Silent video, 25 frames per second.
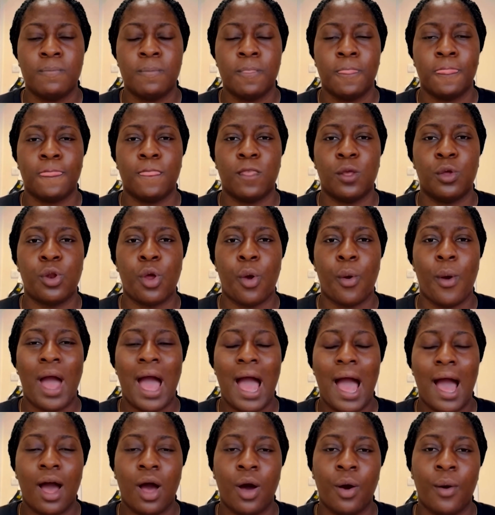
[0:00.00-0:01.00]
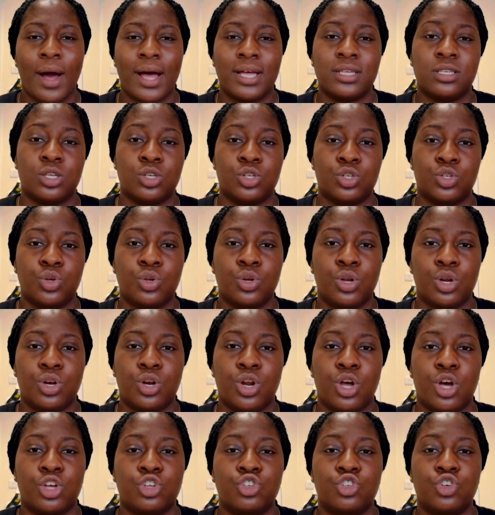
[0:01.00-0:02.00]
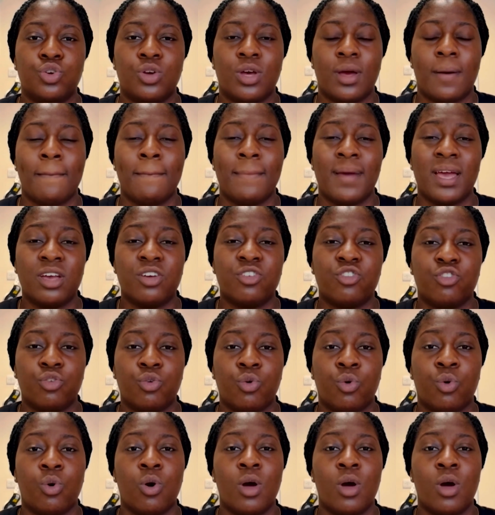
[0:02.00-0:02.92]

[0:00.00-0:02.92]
you know, how as a student nurse you can make sure